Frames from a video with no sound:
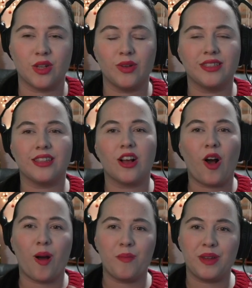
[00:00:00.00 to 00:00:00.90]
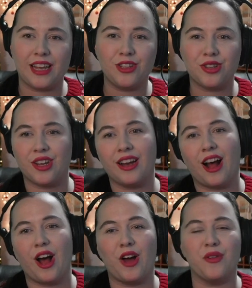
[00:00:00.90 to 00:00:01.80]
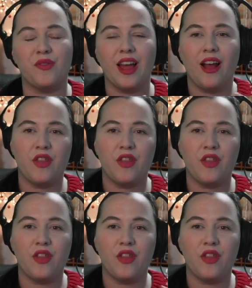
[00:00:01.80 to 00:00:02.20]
So it's the combination of